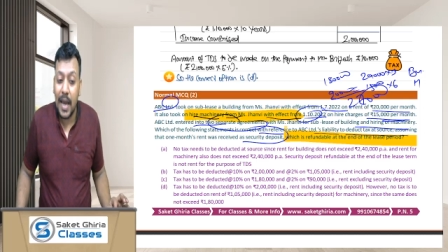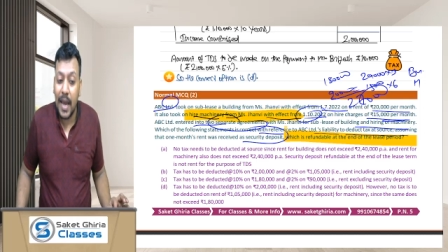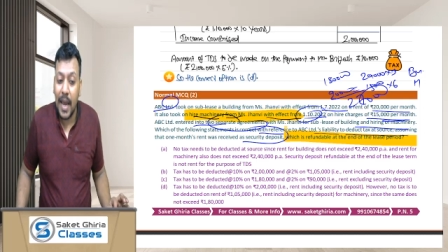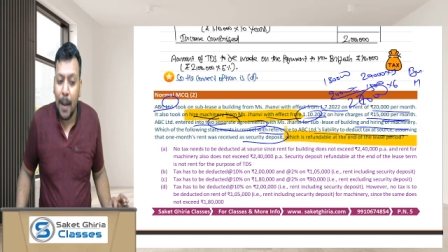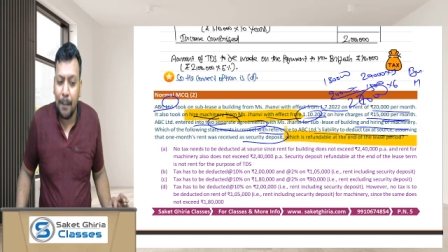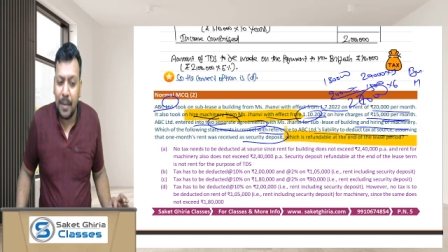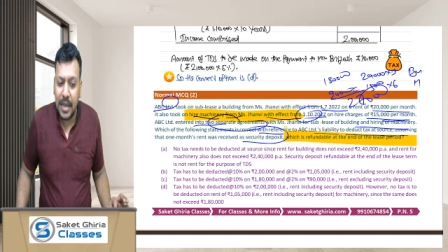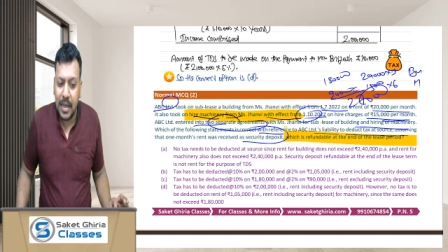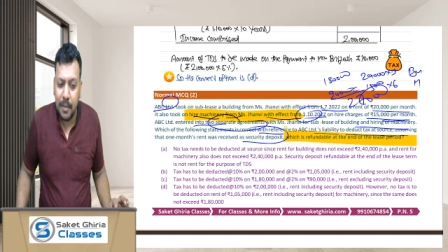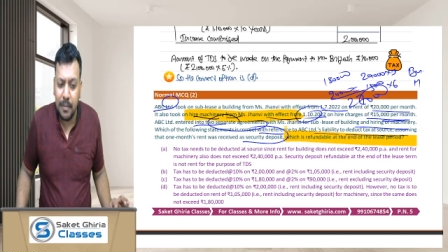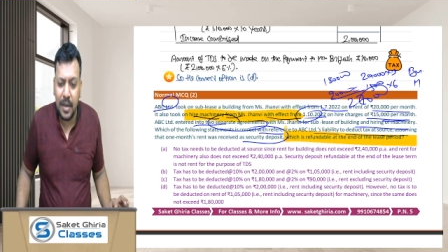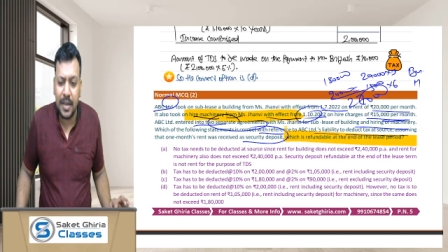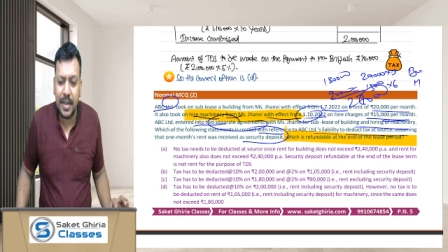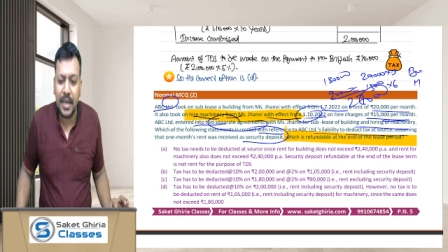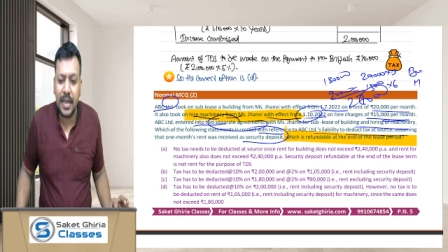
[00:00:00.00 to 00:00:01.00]

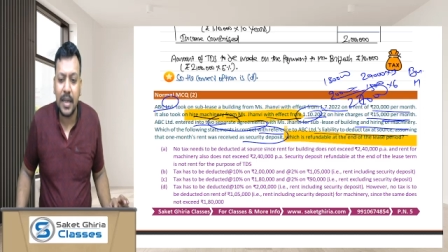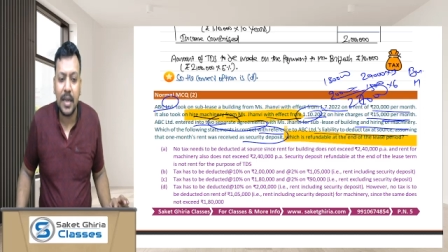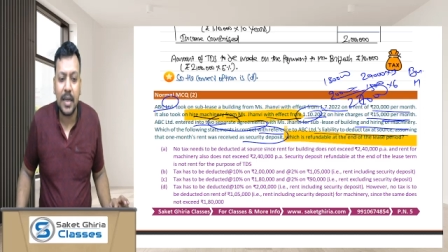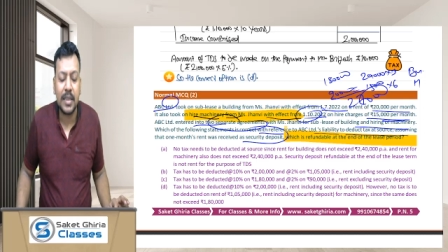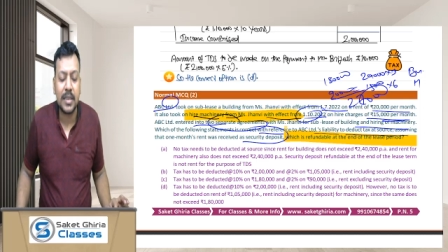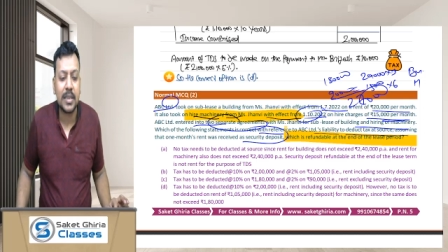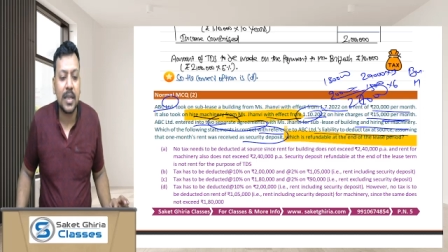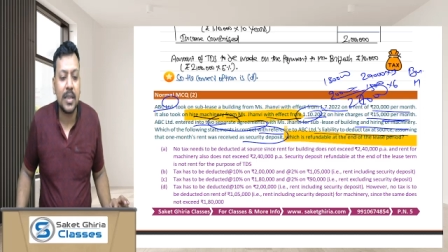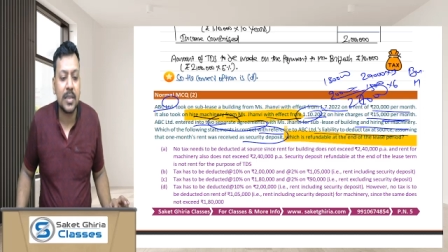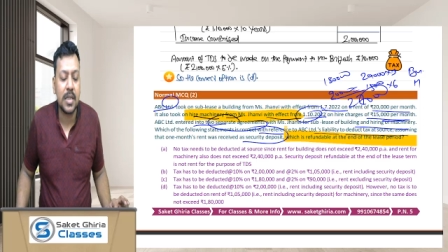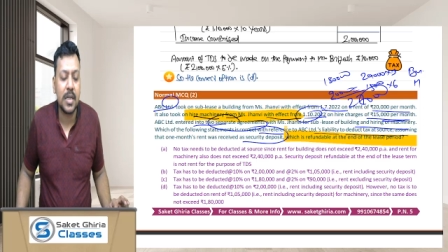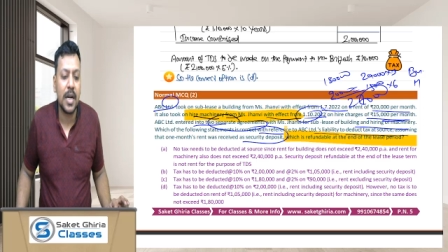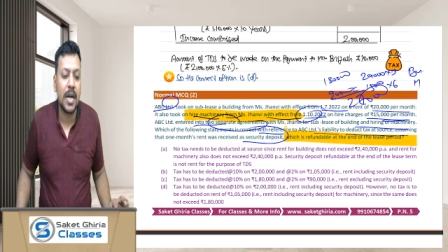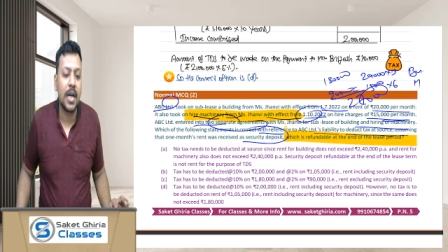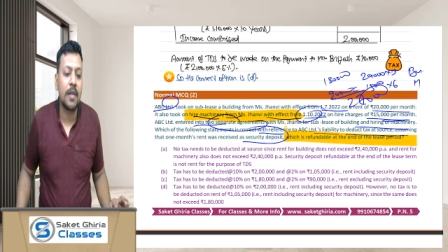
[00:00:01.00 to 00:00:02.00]
applicability is
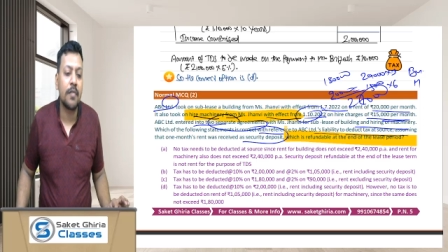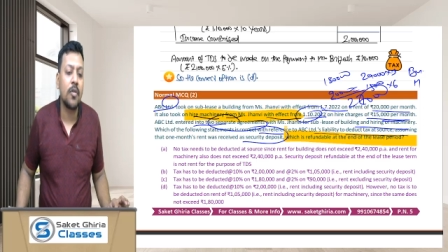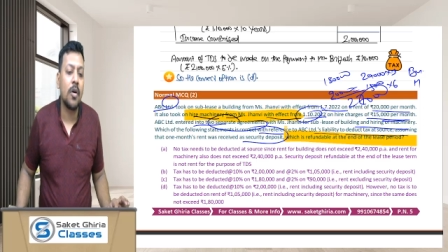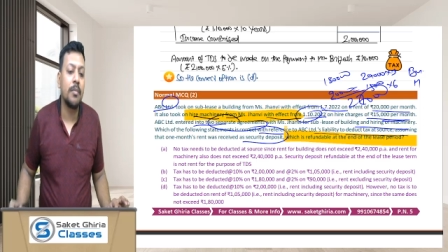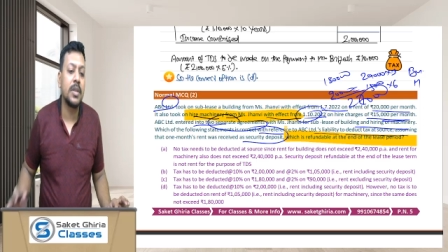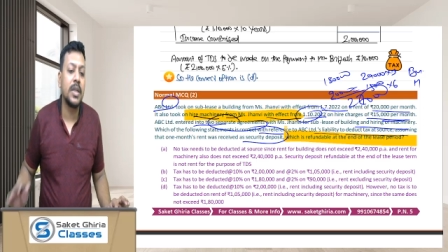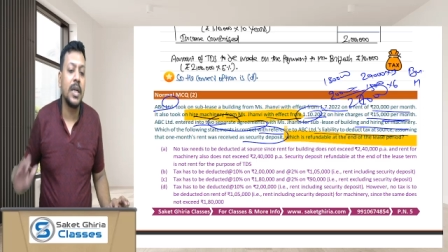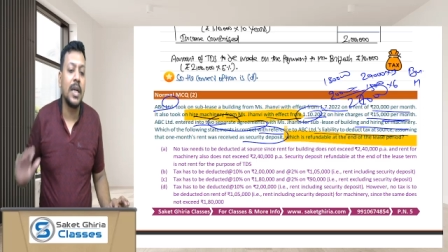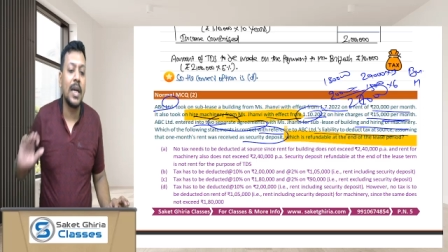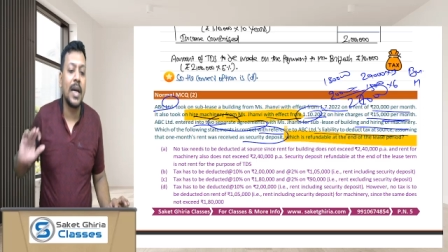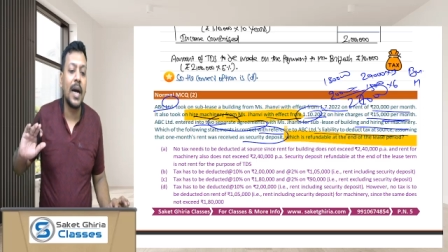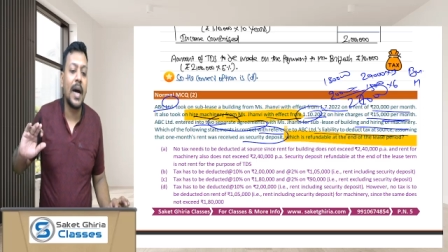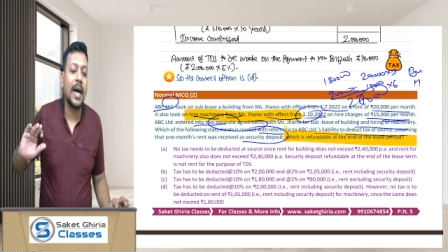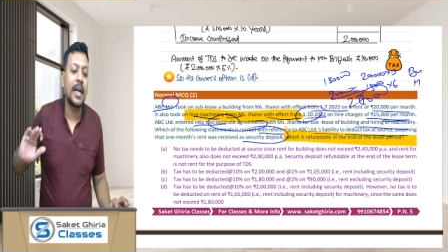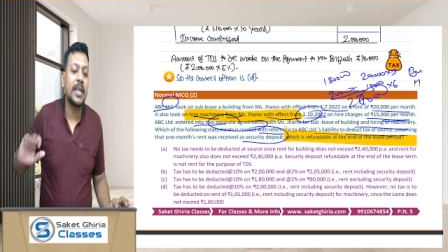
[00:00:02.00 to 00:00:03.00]
considered from the
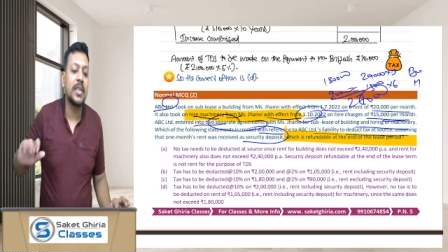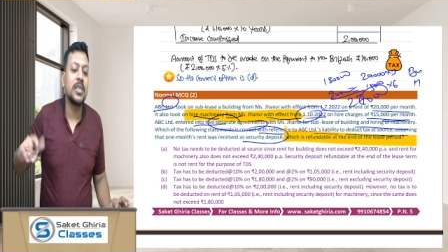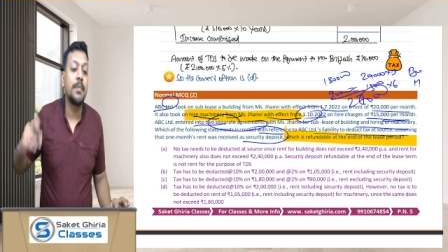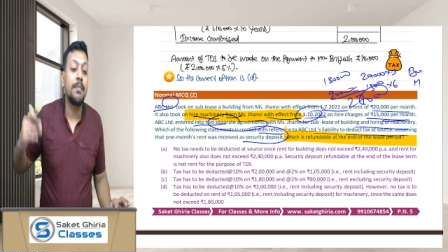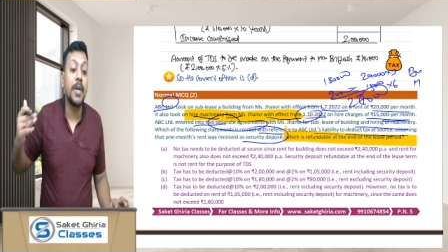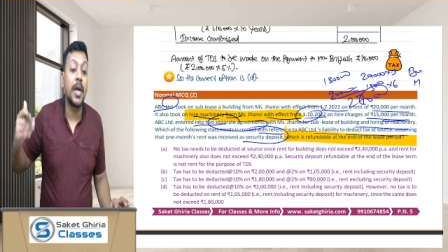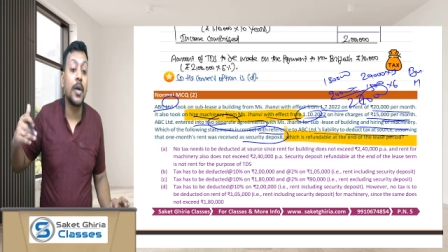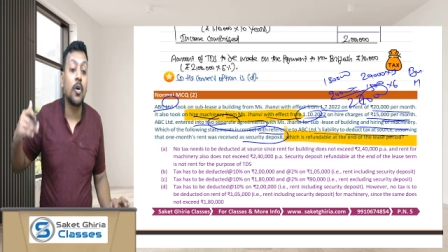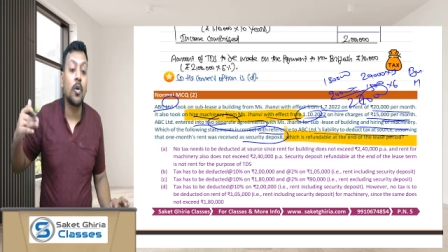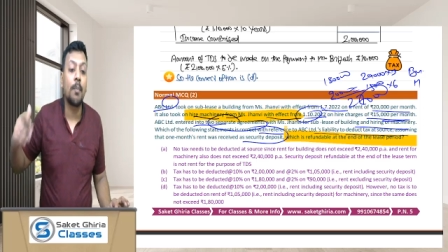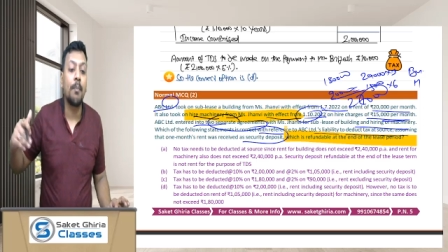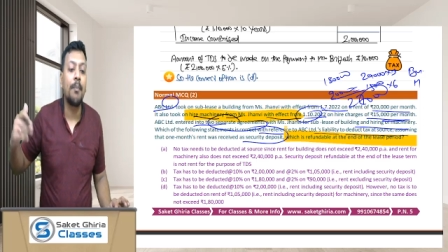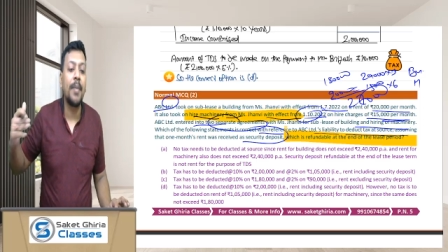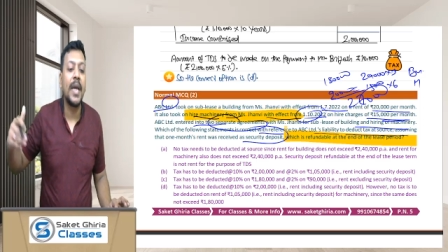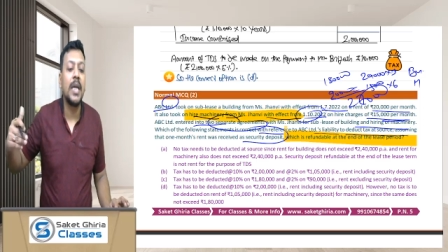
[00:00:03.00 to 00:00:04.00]
recipient or
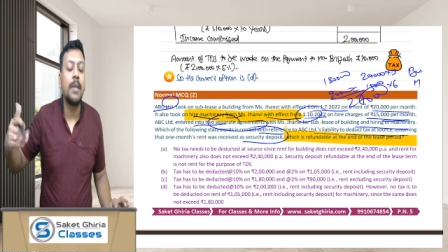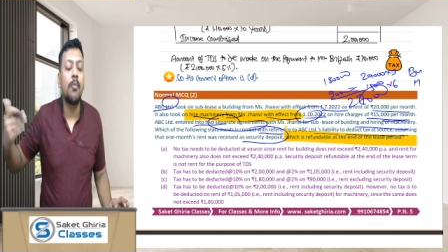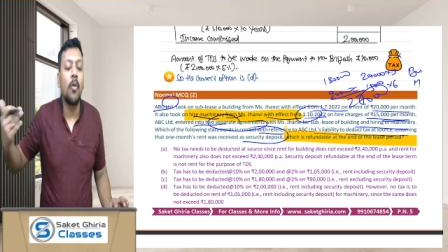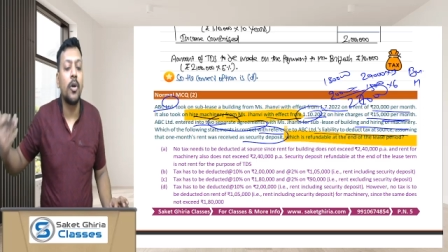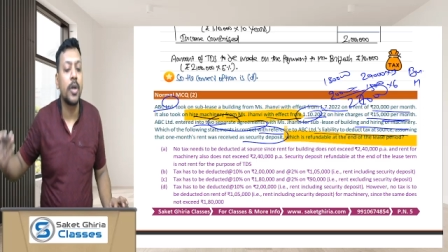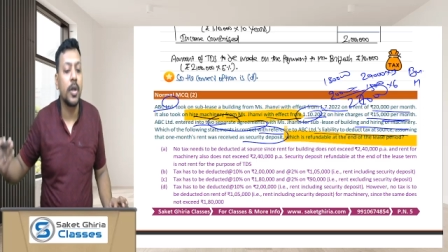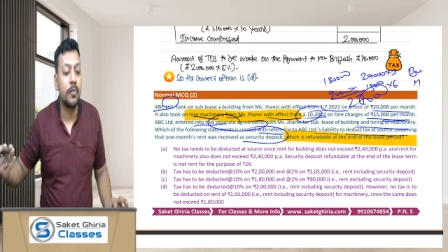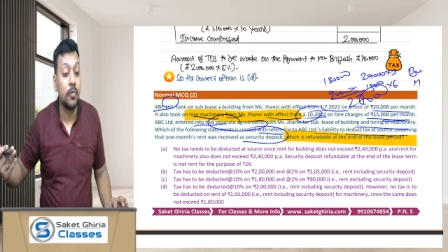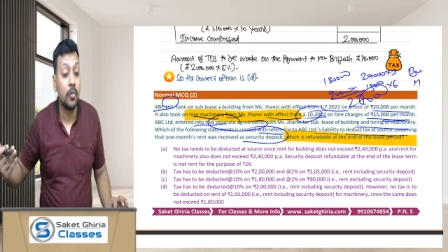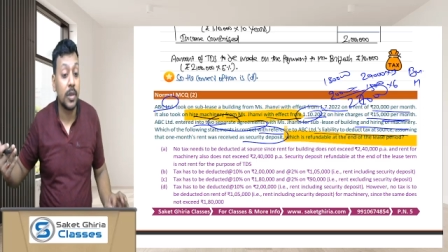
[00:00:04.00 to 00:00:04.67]
payee point of view,